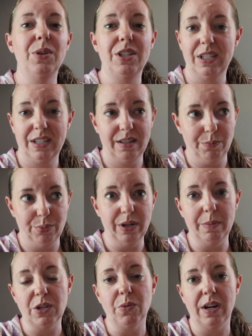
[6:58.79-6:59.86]
which is
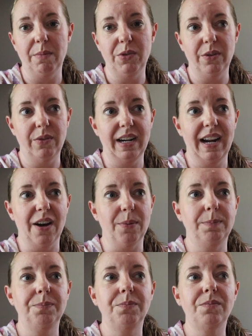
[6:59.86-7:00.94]
pretty much what I'm doing right now,